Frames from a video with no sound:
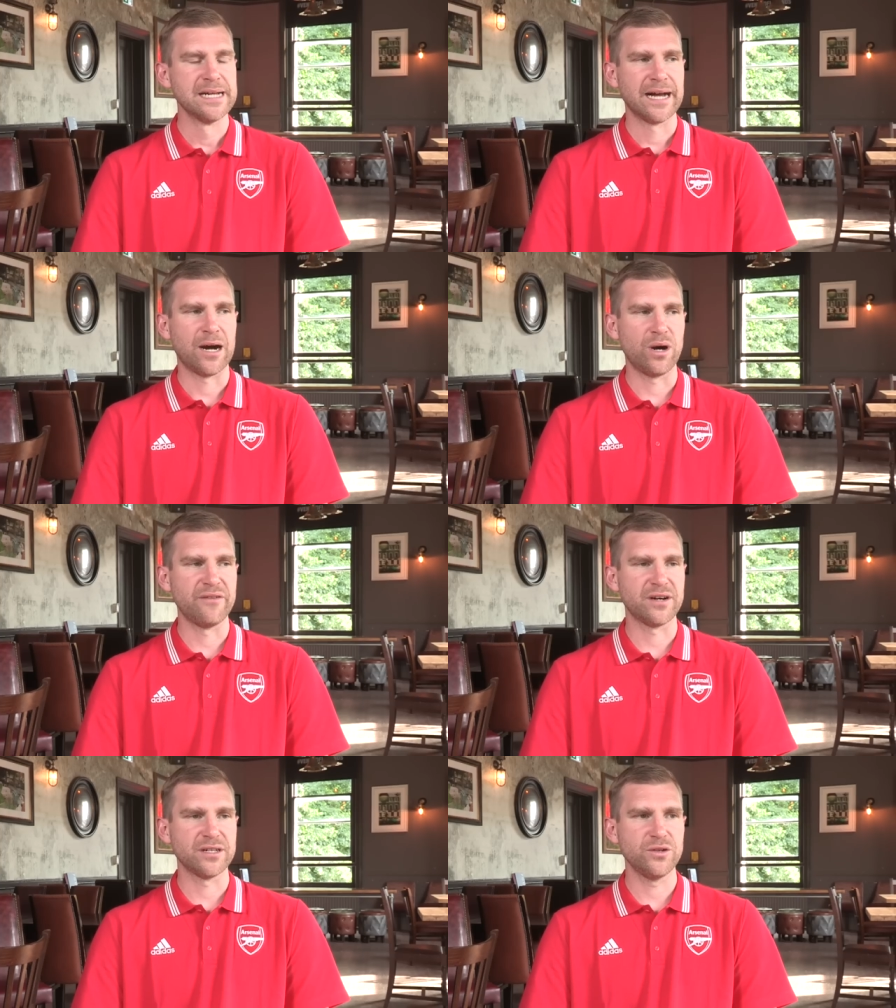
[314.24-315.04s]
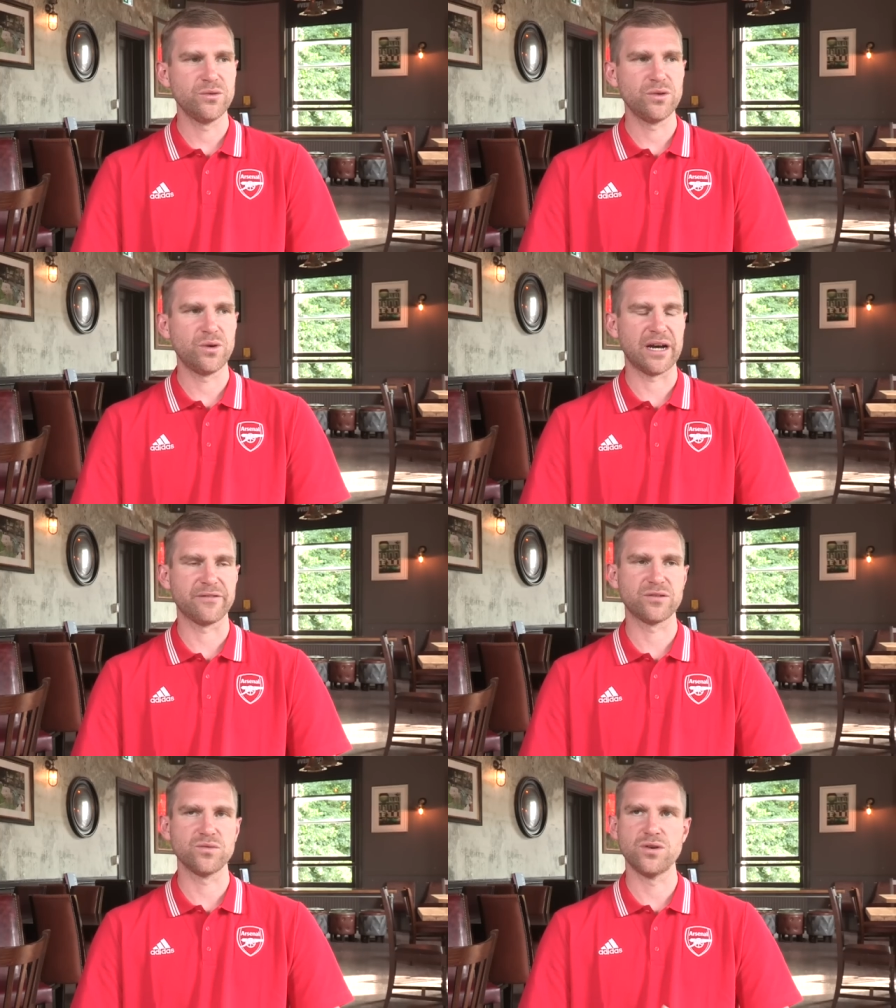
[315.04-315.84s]
however you, you
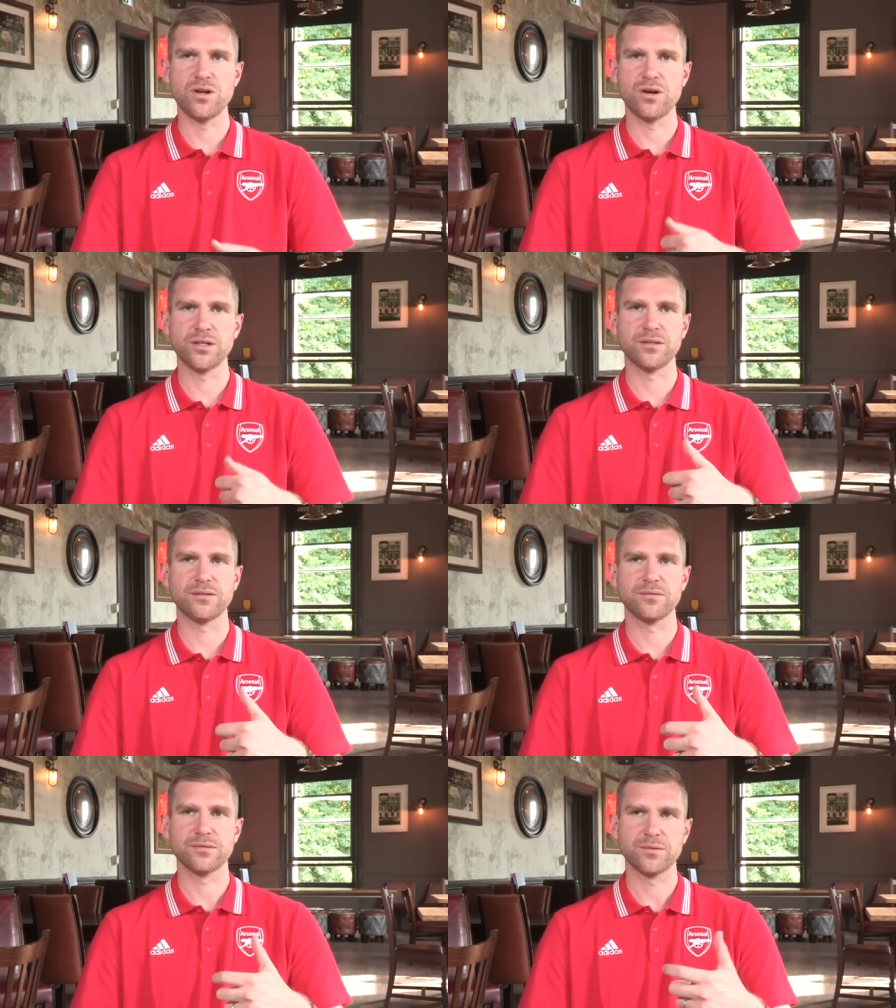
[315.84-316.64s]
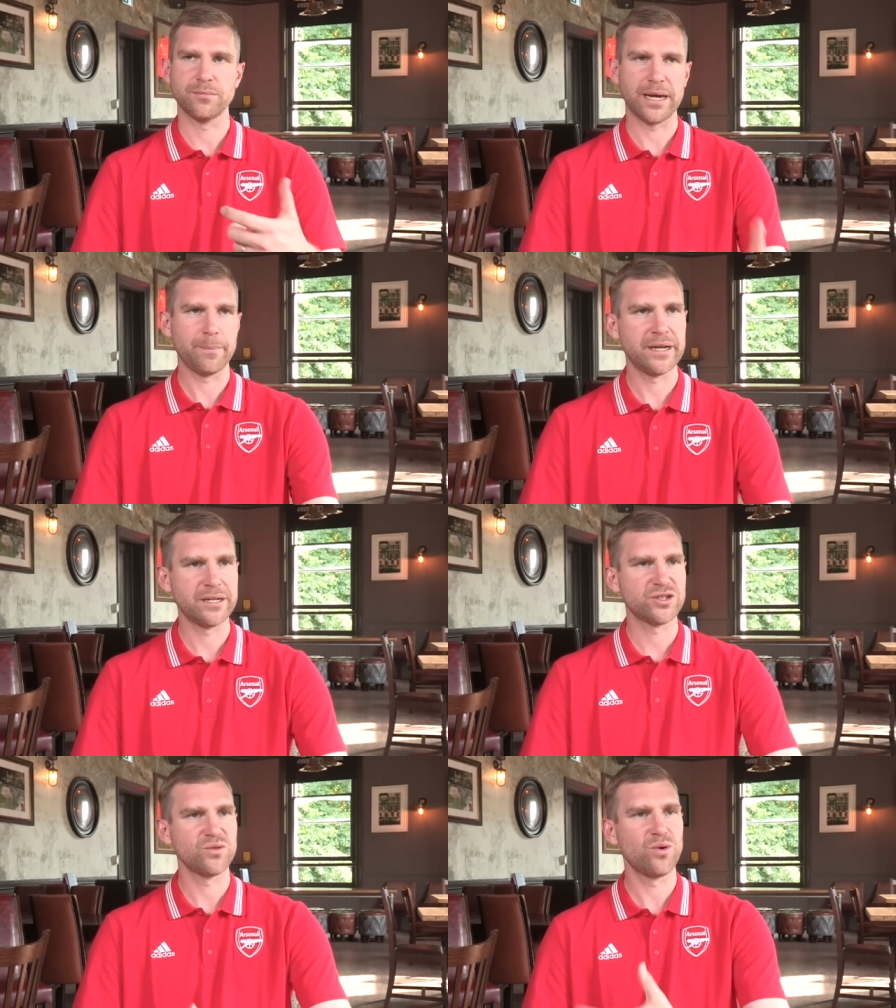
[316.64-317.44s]
have to learn to, to
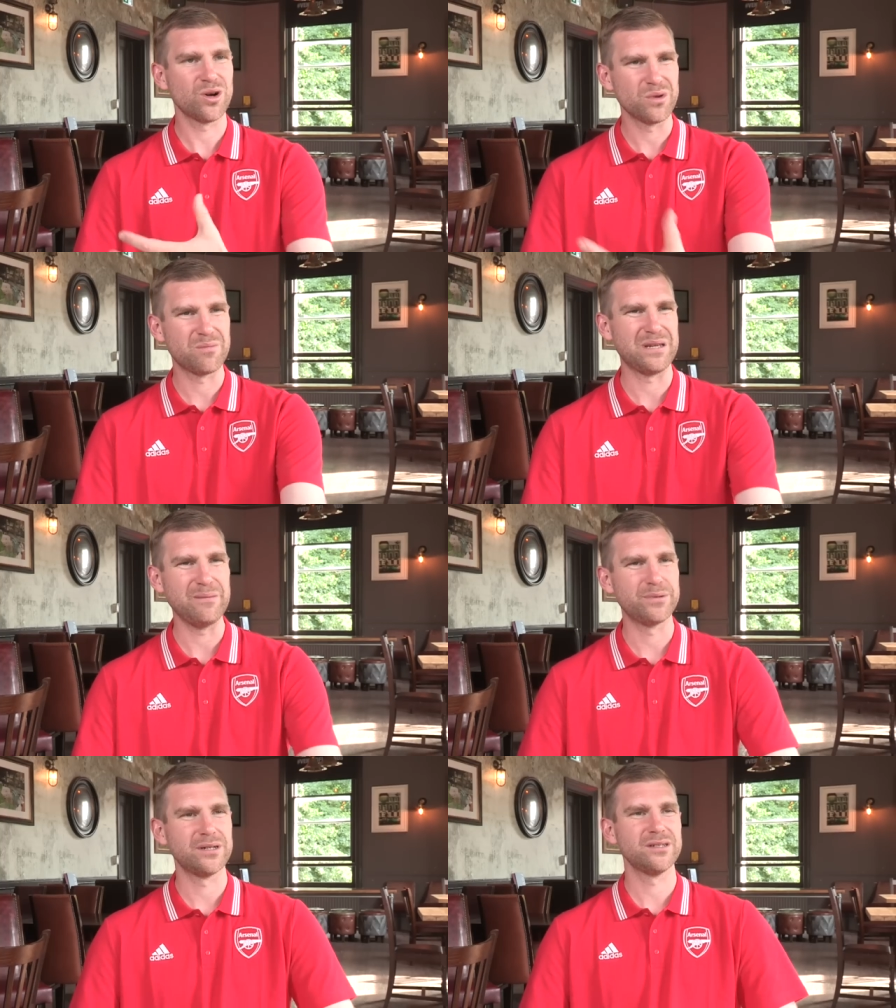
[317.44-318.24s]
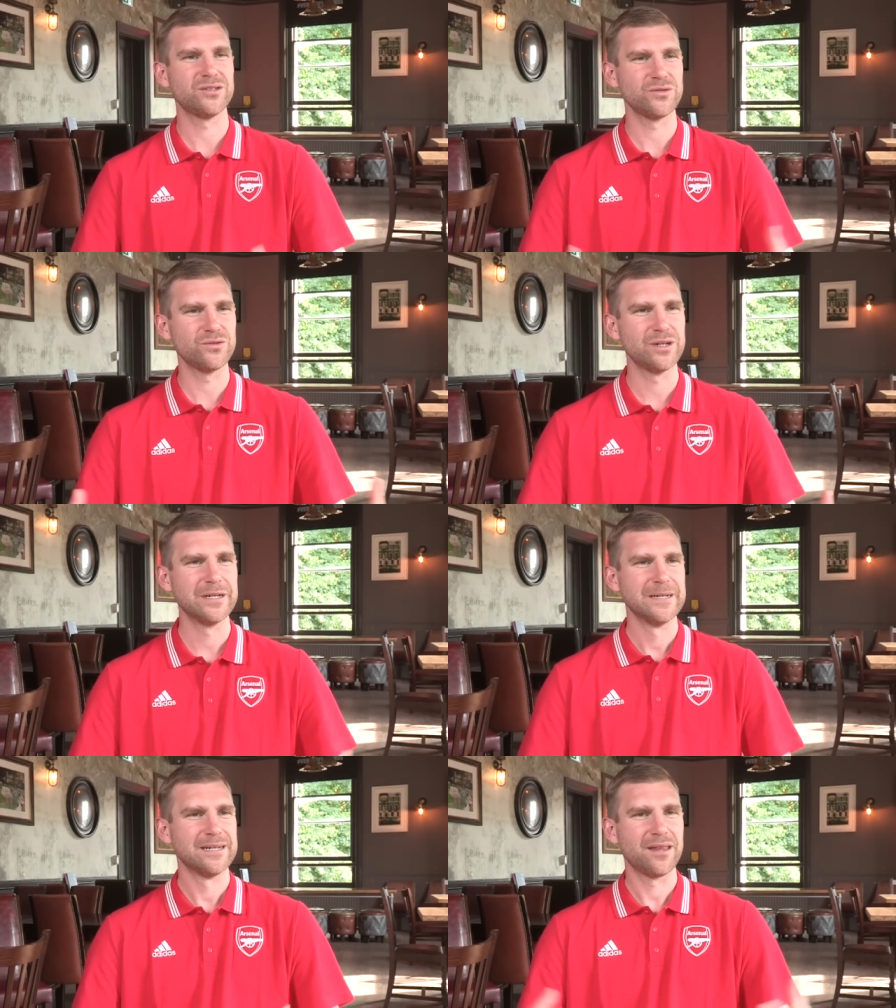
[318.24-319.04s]
manage to work with people to
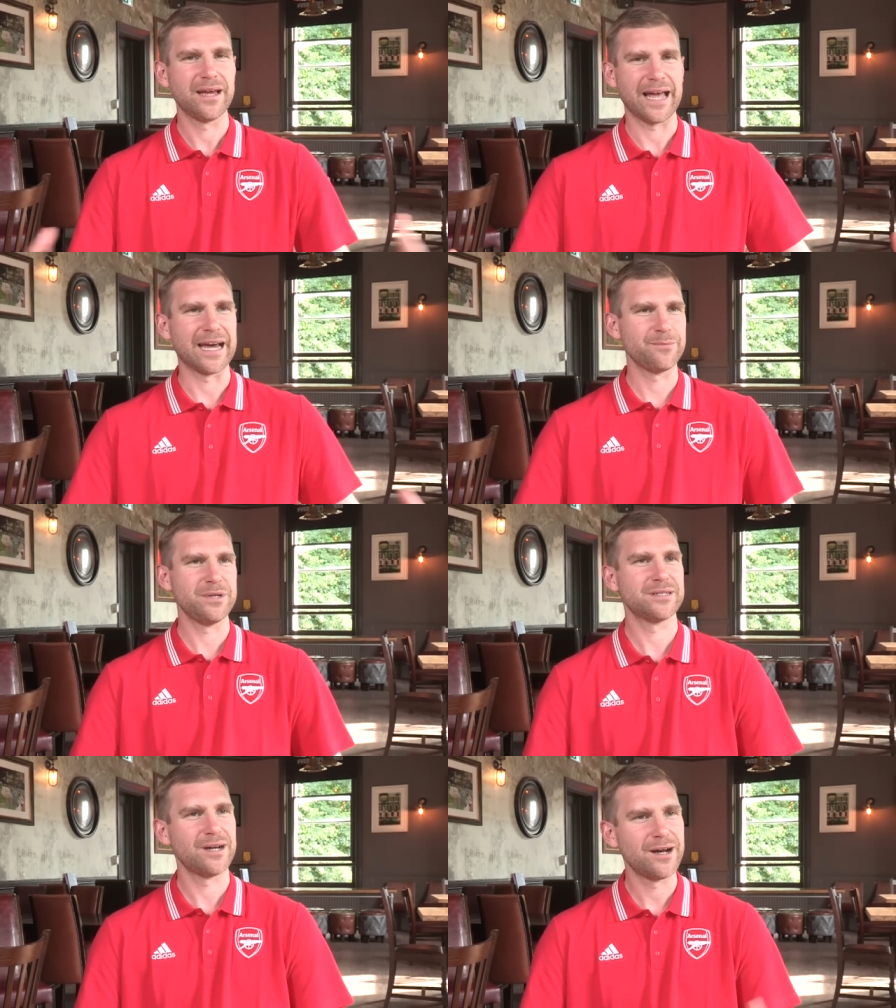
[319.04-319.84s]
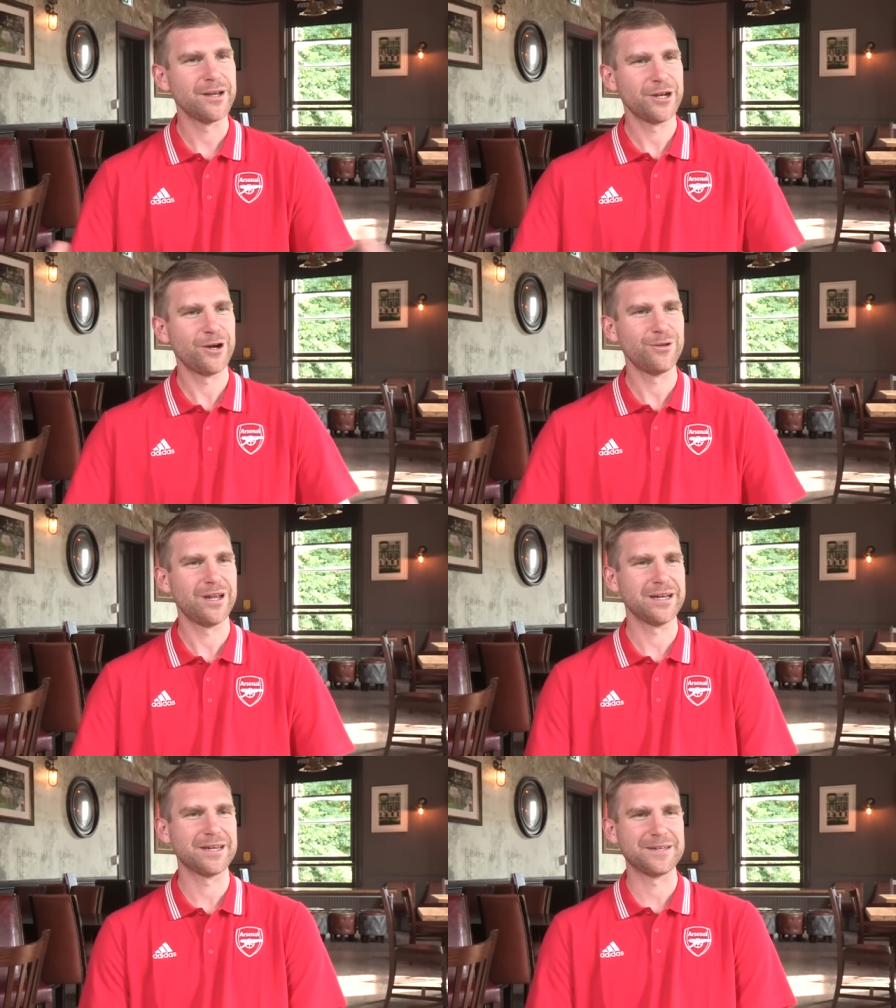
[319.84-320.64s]
academies are you know
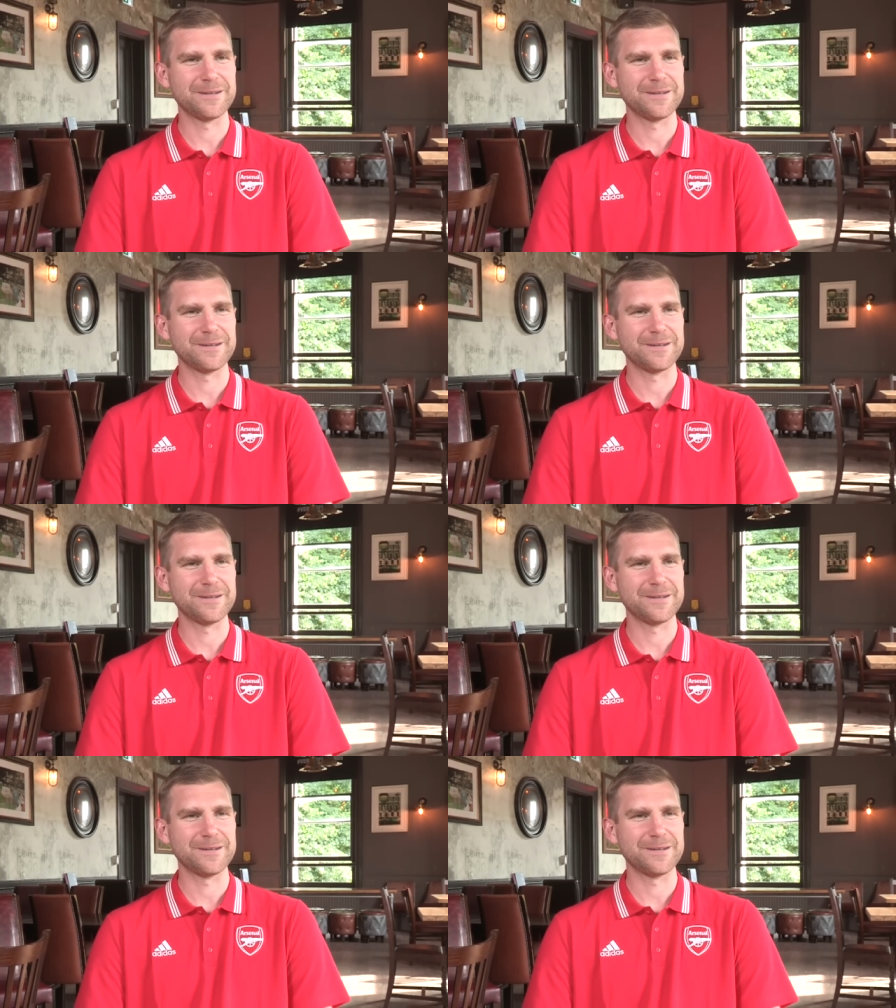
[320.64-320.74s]
like